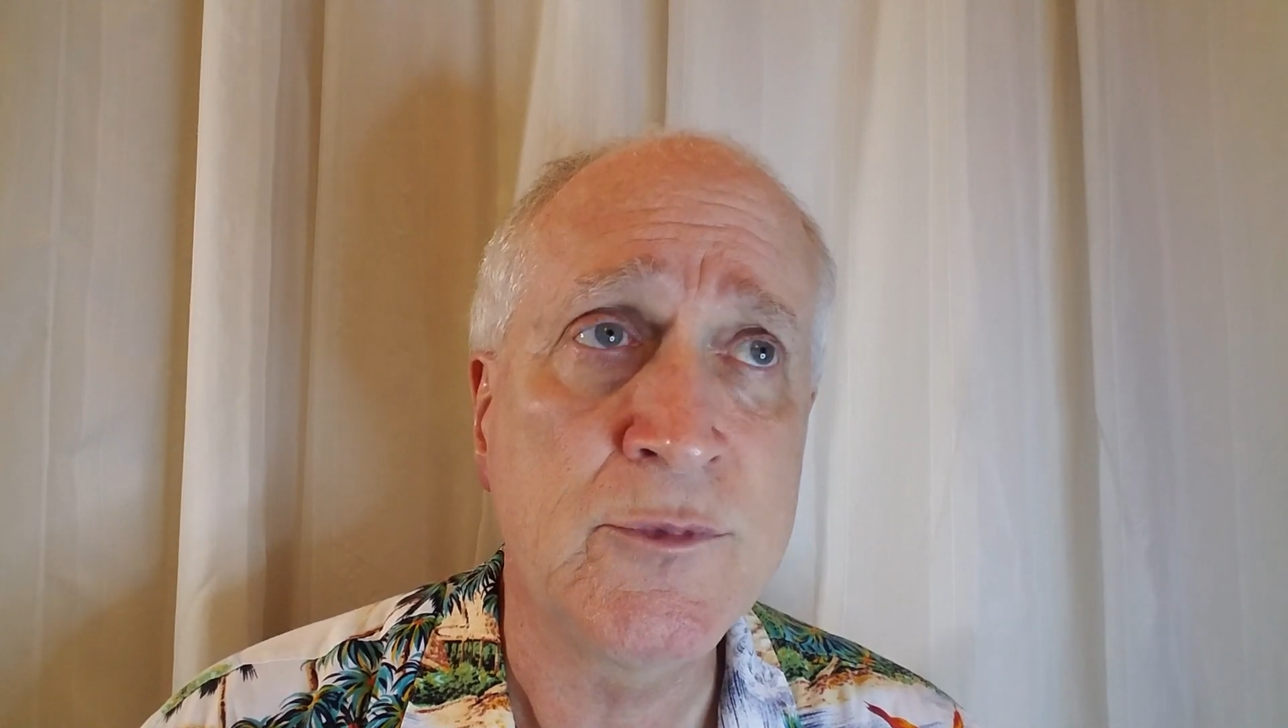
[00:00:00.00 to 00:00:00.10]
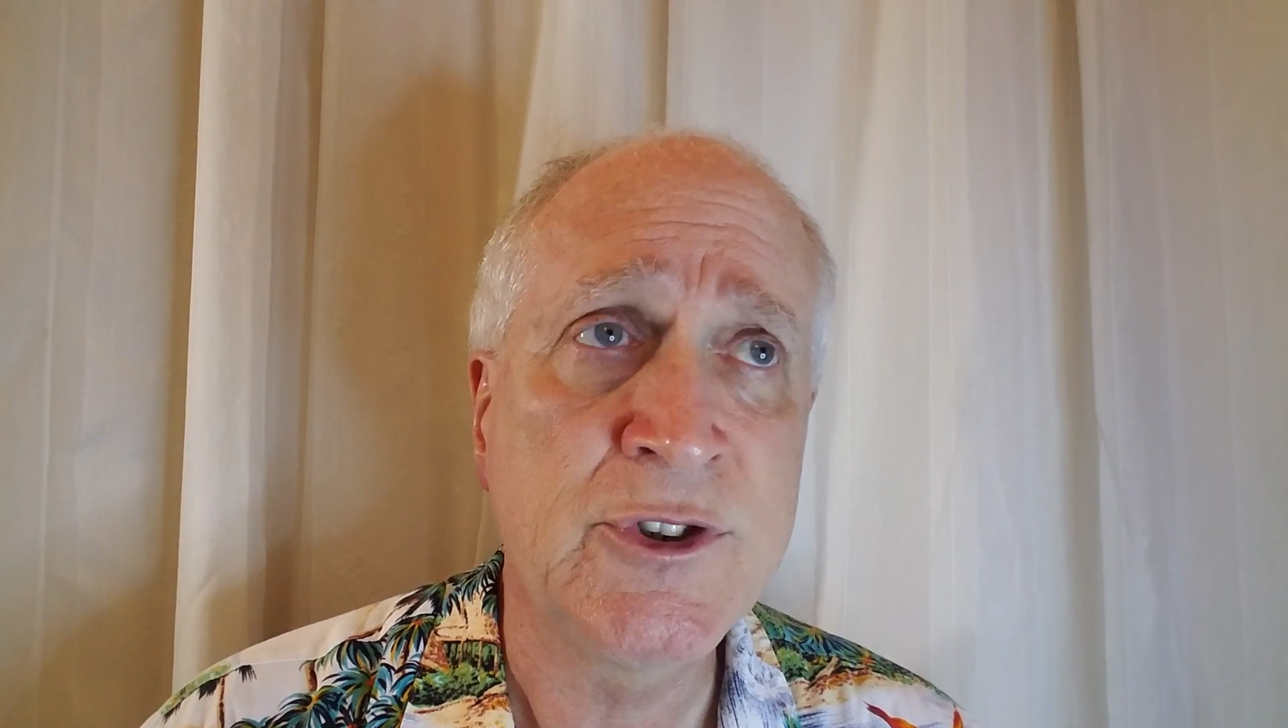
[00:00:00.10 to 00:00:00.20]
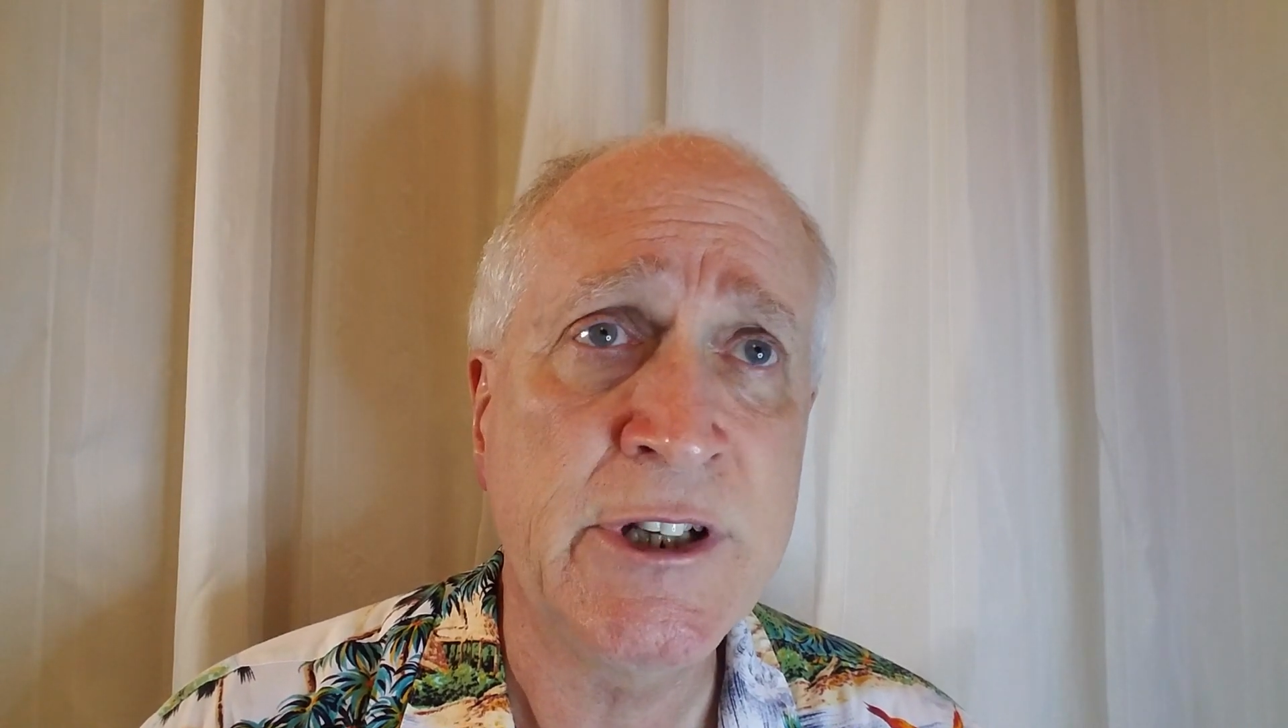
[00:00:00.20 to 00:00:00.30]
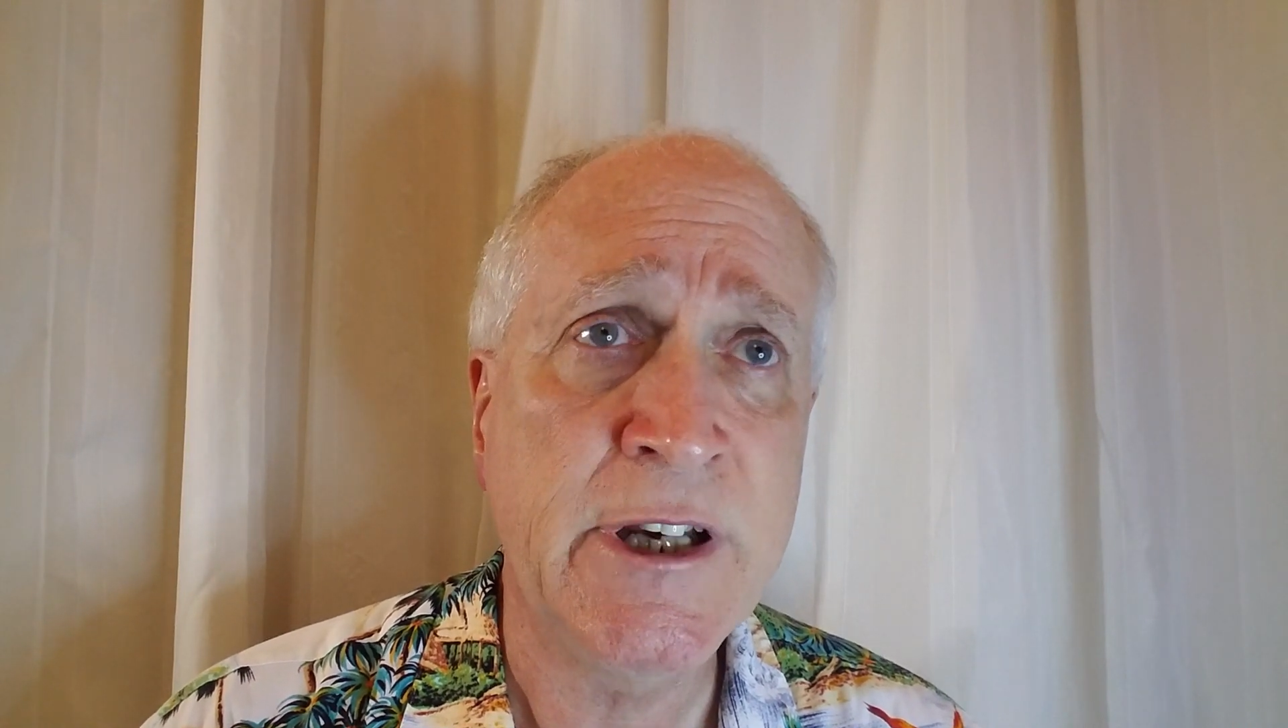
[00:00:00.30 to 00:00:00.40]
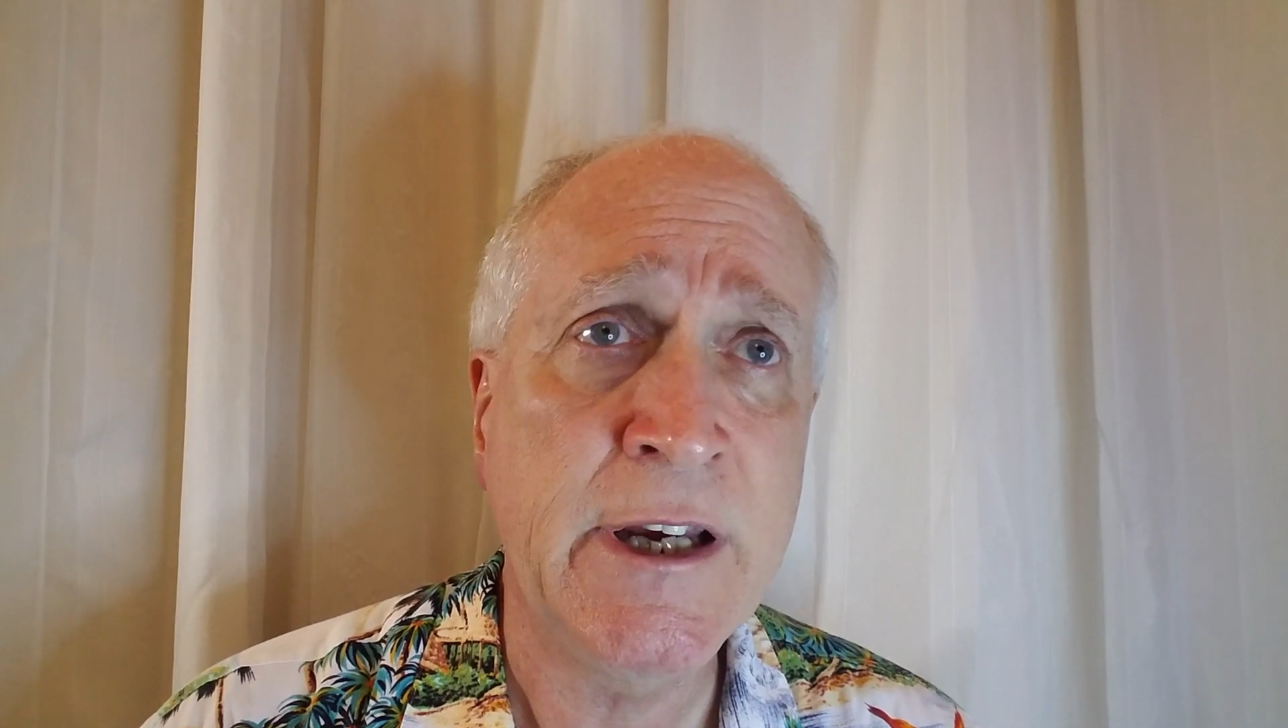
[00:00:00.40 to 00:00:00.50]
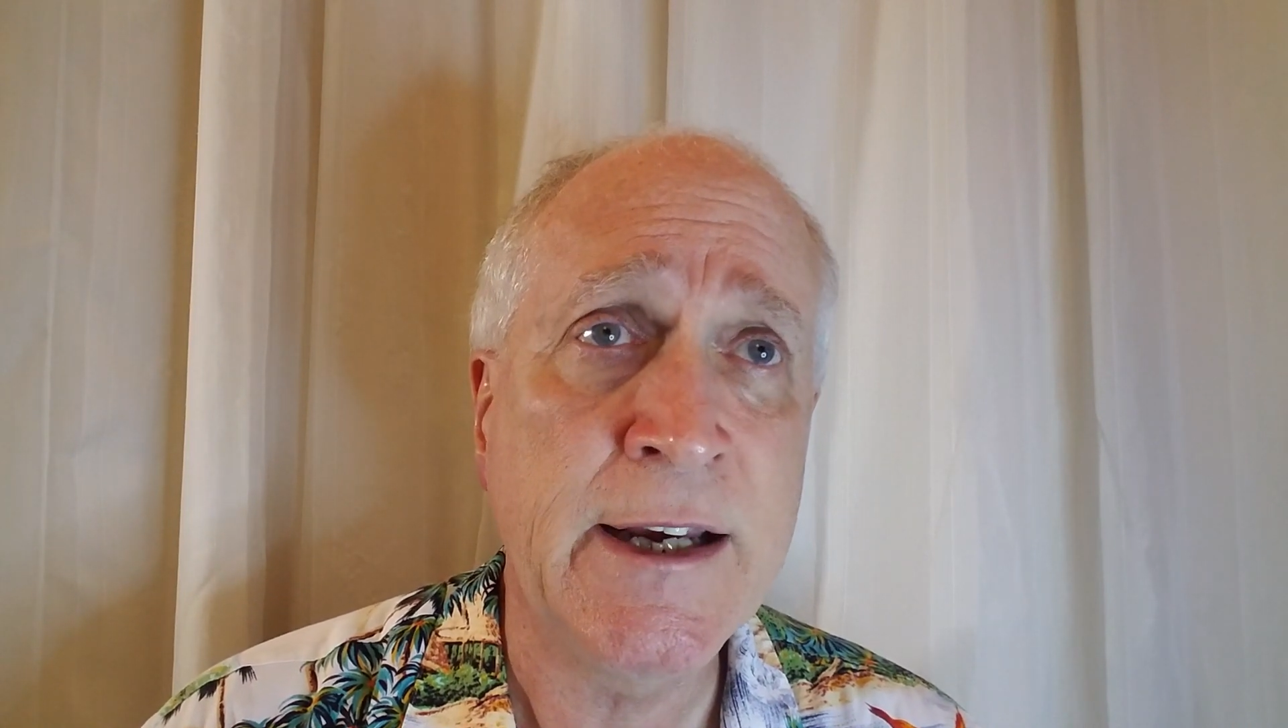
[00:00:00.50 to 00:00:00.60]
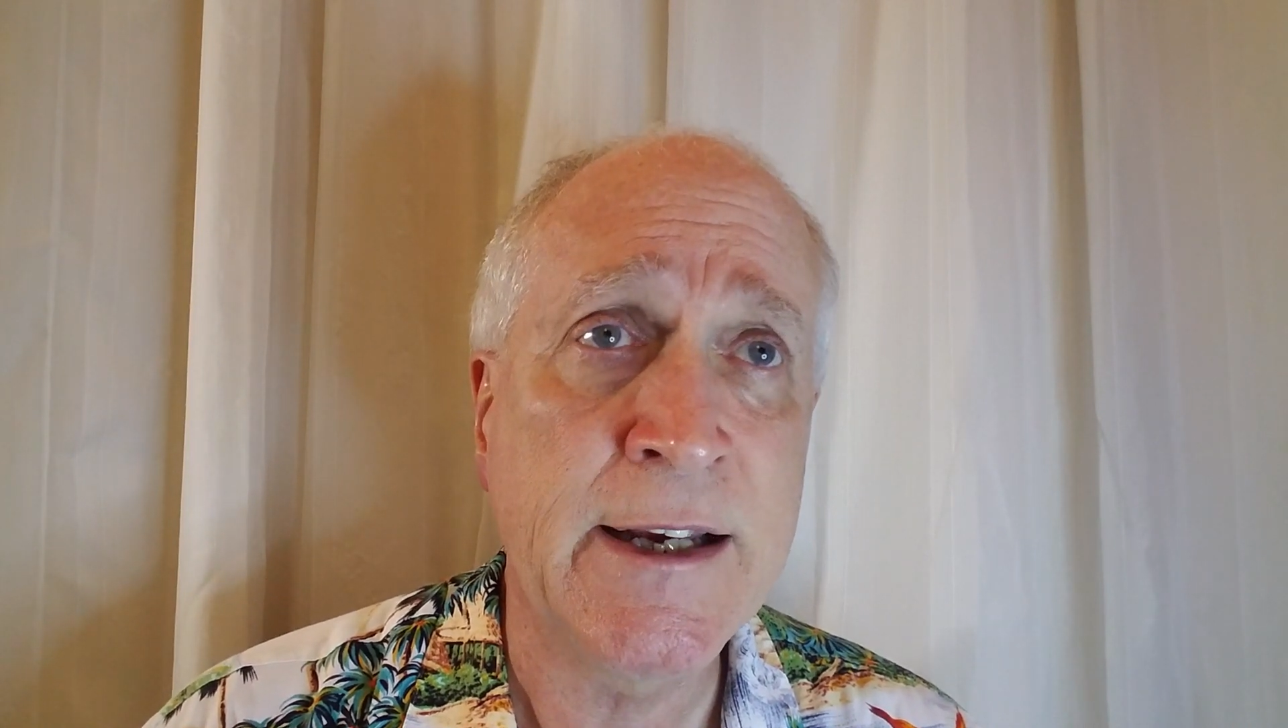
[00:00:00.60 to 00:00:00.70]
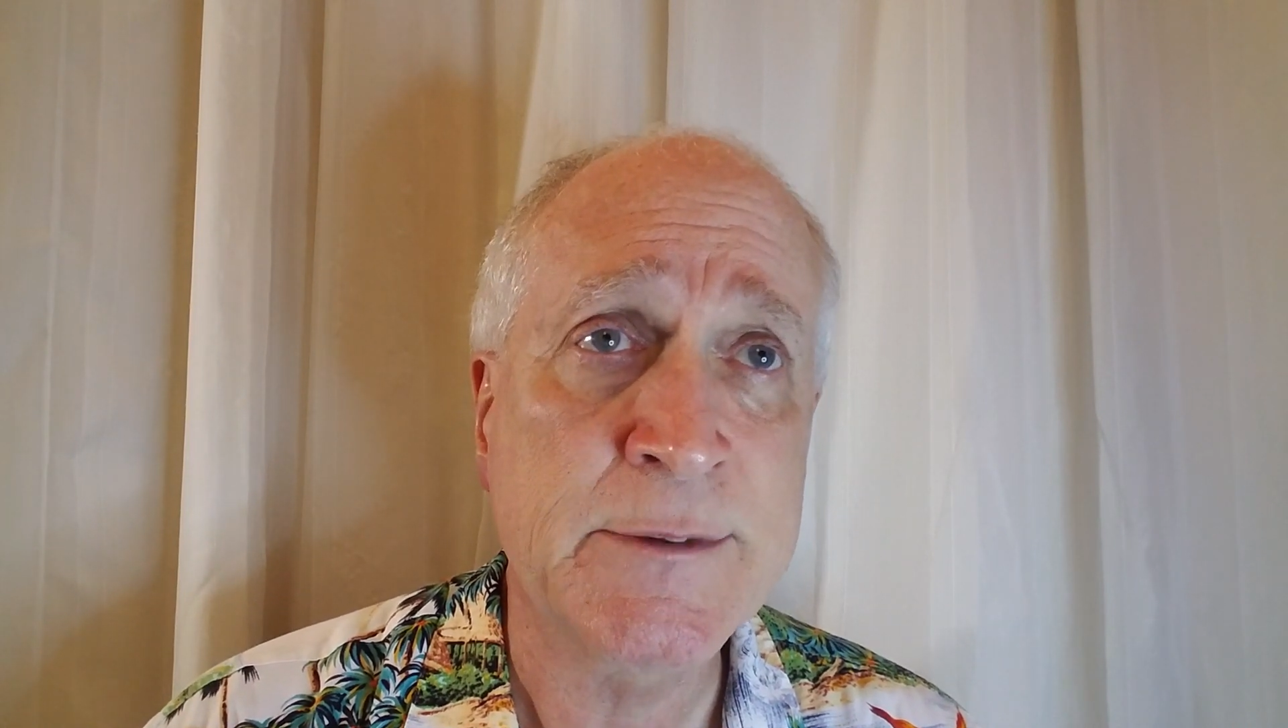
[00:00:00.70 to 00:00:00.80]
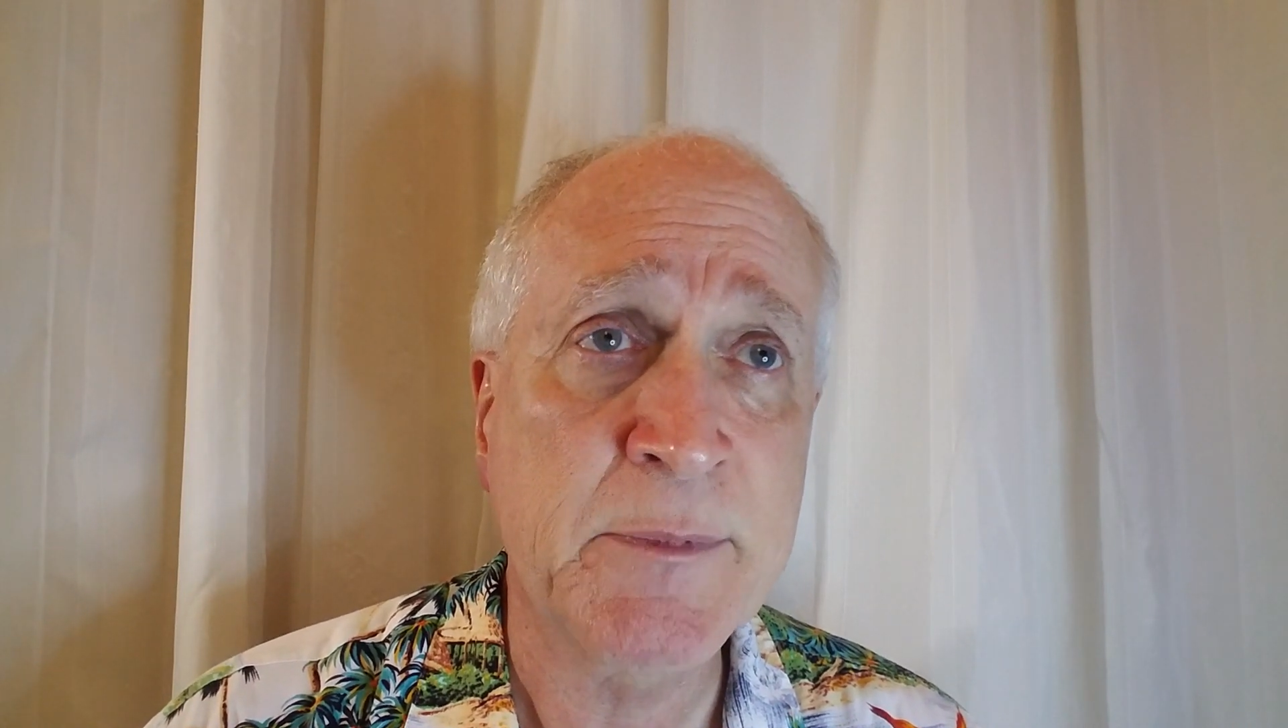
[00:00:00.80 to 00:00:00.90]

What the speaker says: she has